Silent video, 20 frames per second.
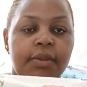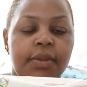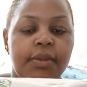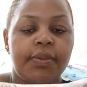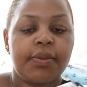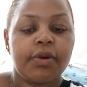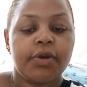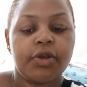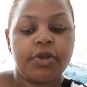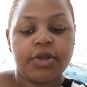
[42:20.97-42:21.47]

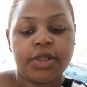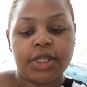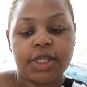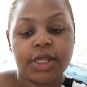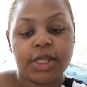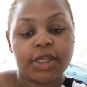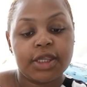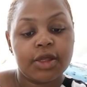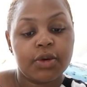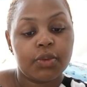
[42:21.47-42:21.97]

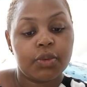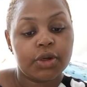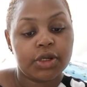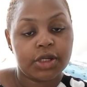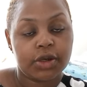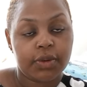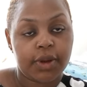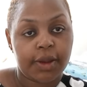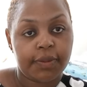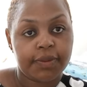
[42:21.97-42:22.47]
producing the
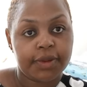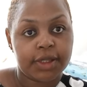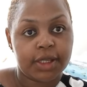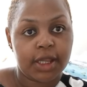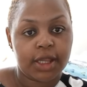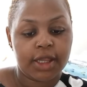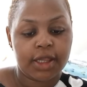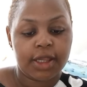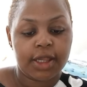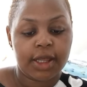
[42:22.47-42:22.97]
water wipes
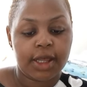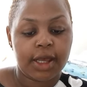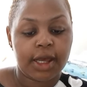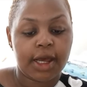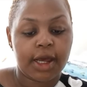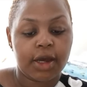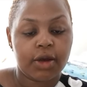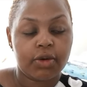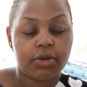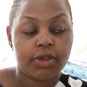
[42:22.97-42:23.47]
they
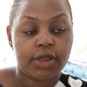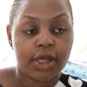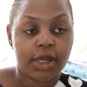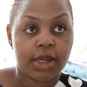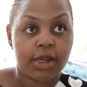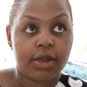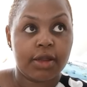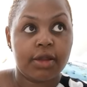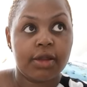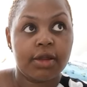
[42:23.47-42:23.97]
they
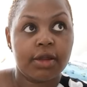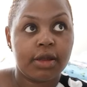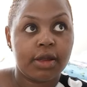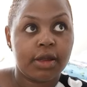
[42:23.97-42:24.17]
are